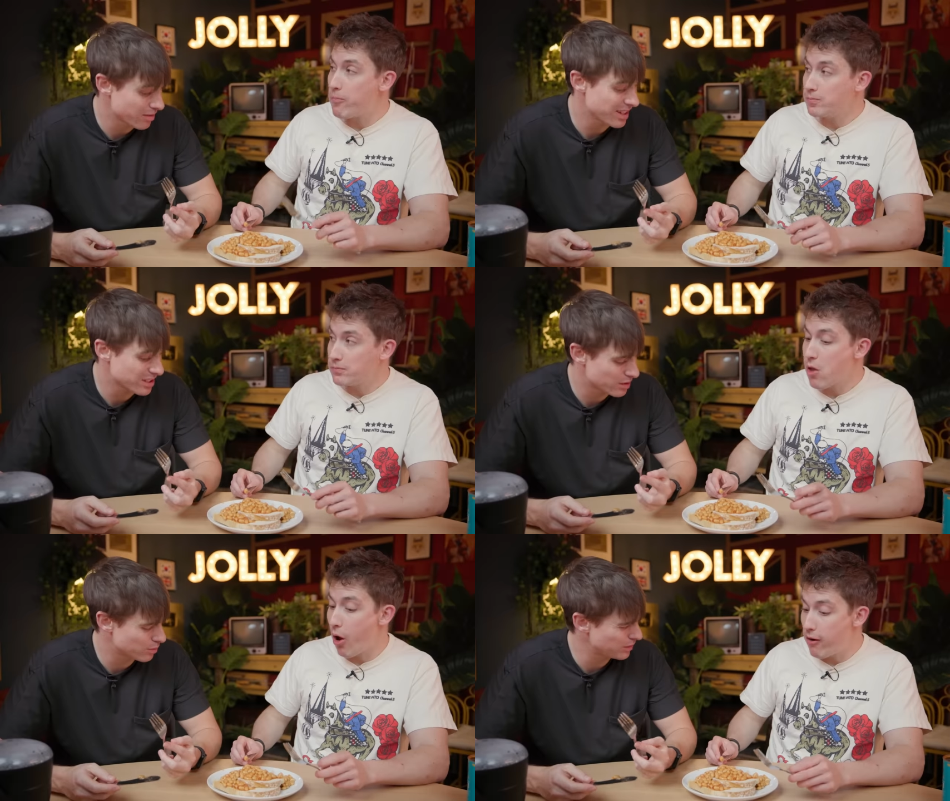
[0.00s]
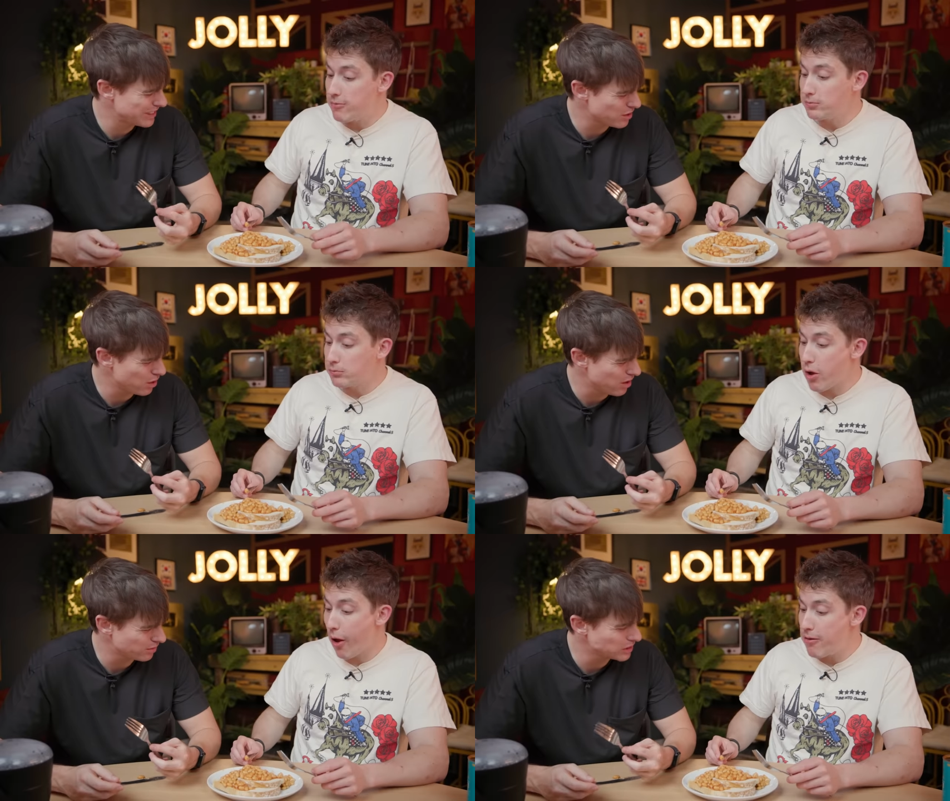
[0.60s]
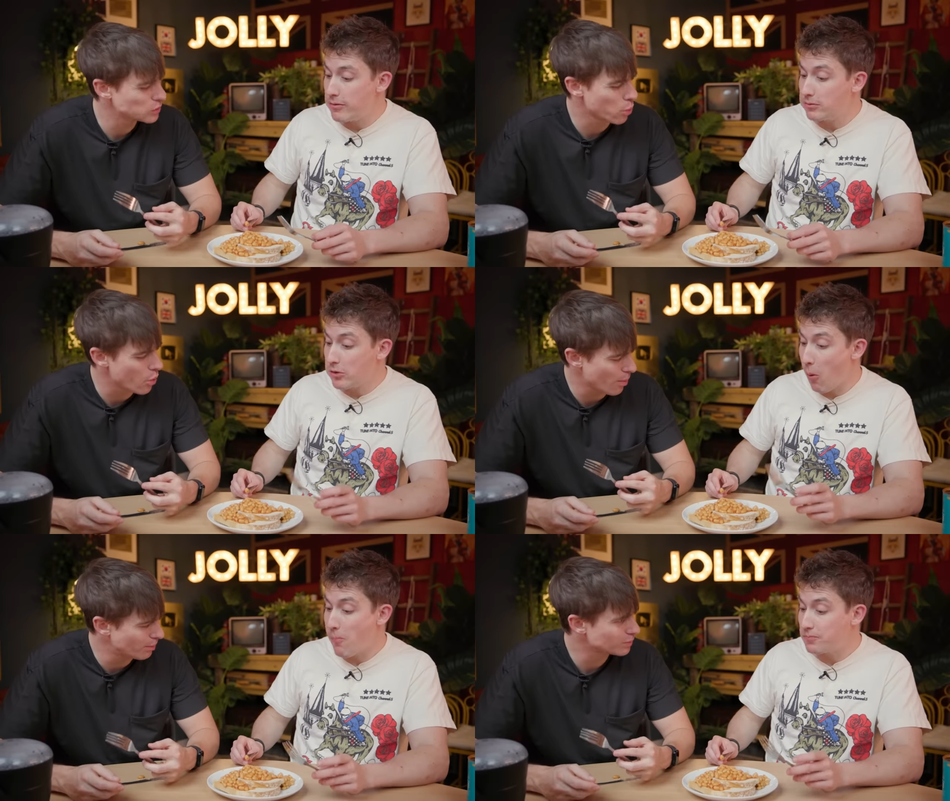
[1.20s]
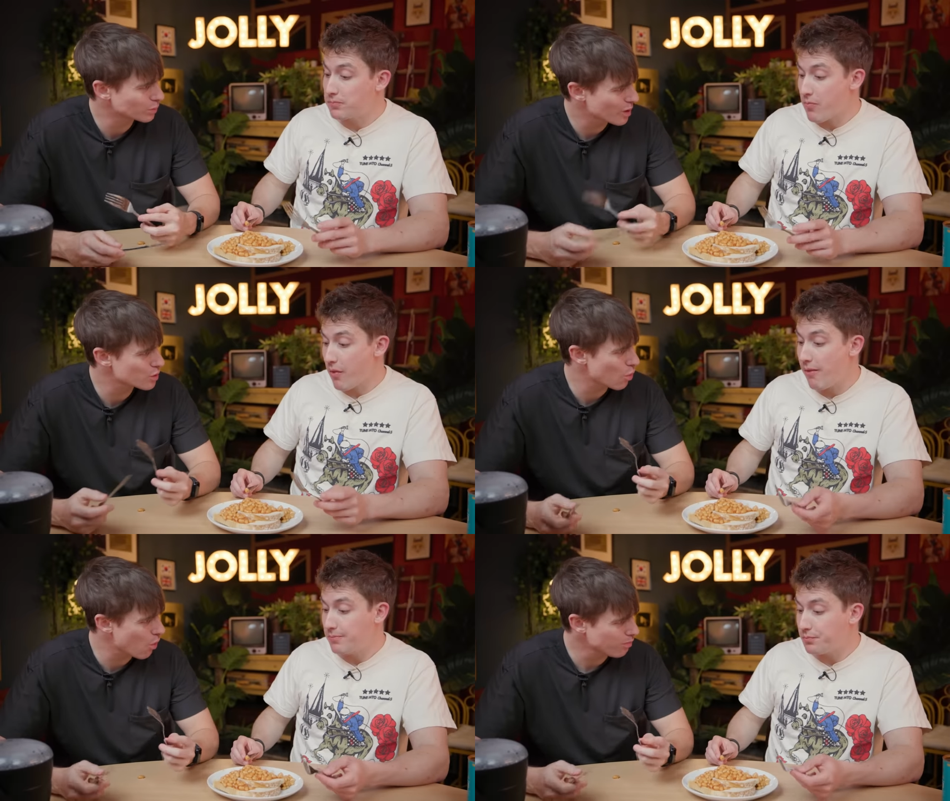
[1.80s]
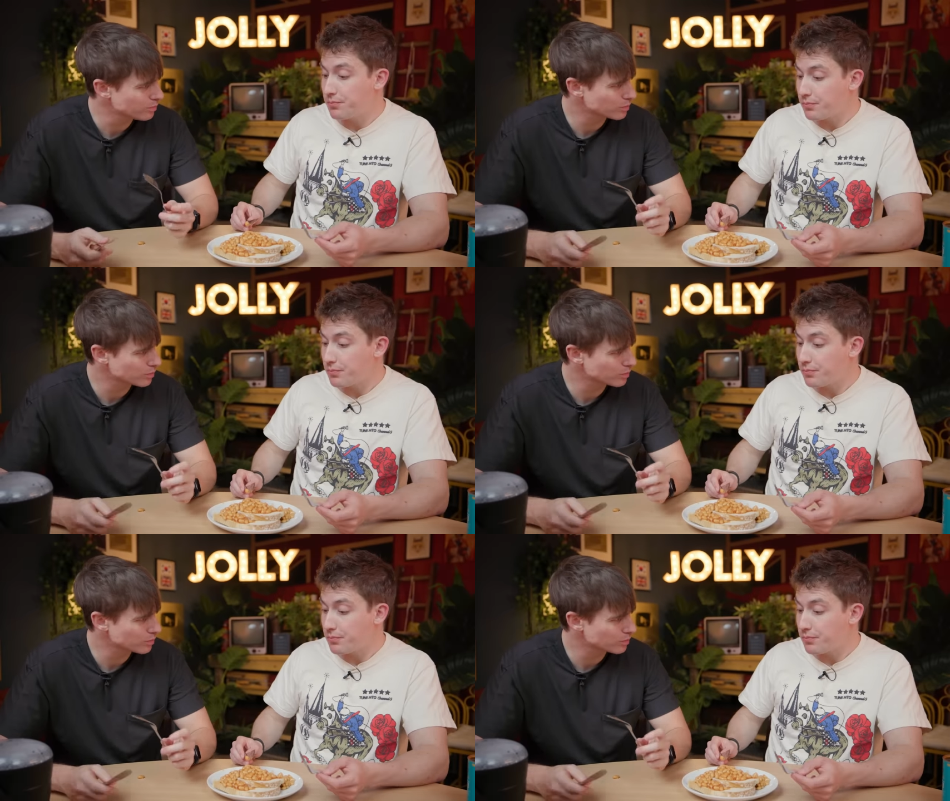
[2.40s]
Speaker 1: It's hot. It's warm. It's warm.